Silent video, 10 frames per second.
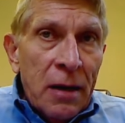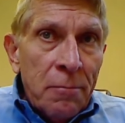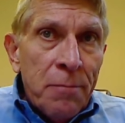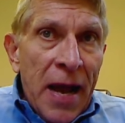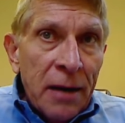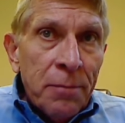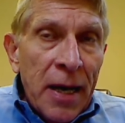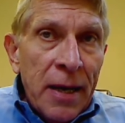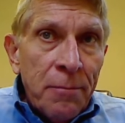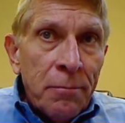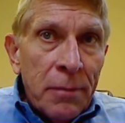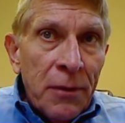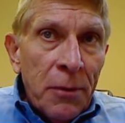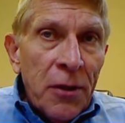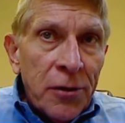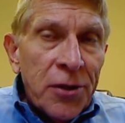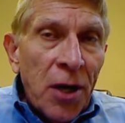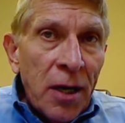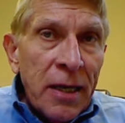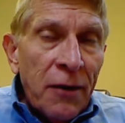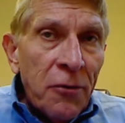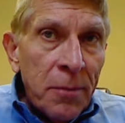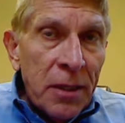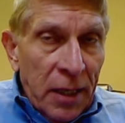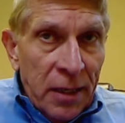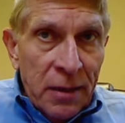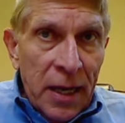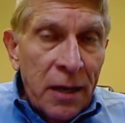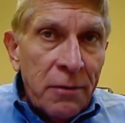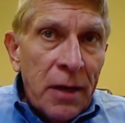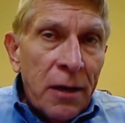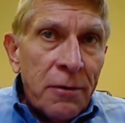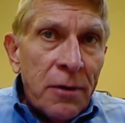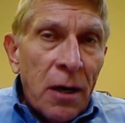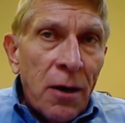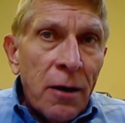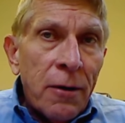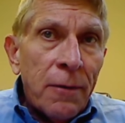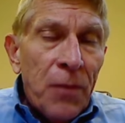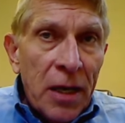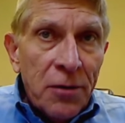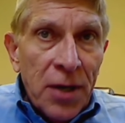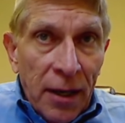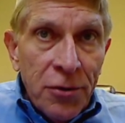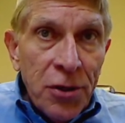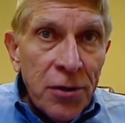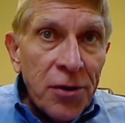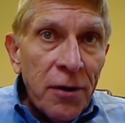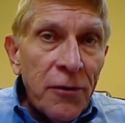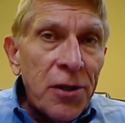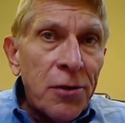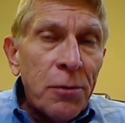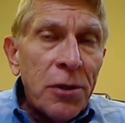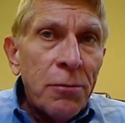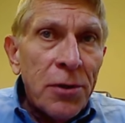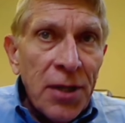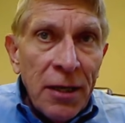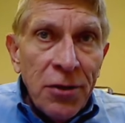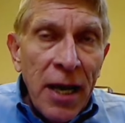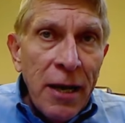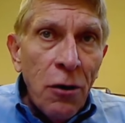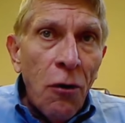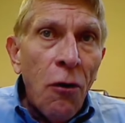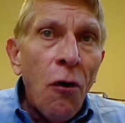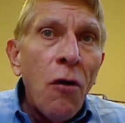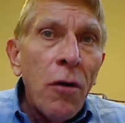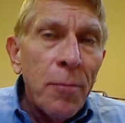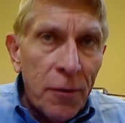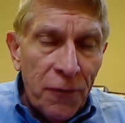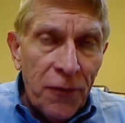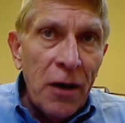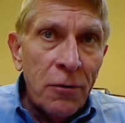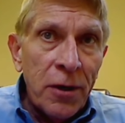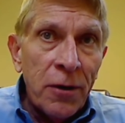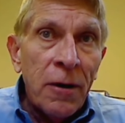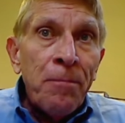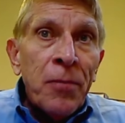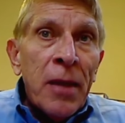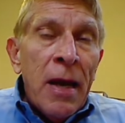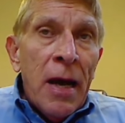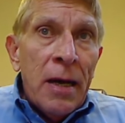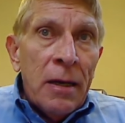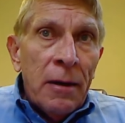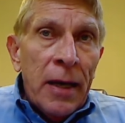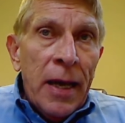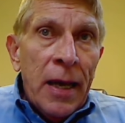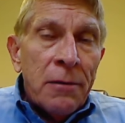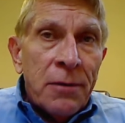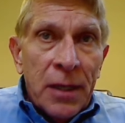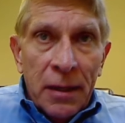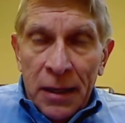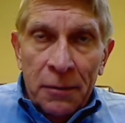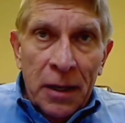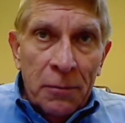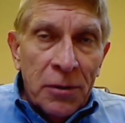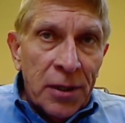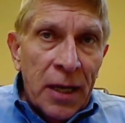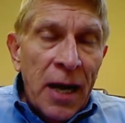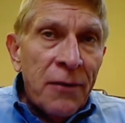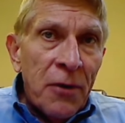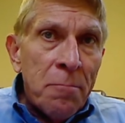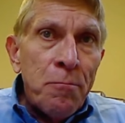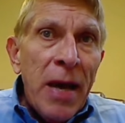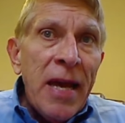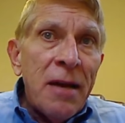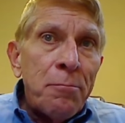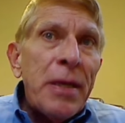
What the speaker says: backed by the Saudi government and our intelligence services, which was such a horrible failure. It was a kind of a Bay of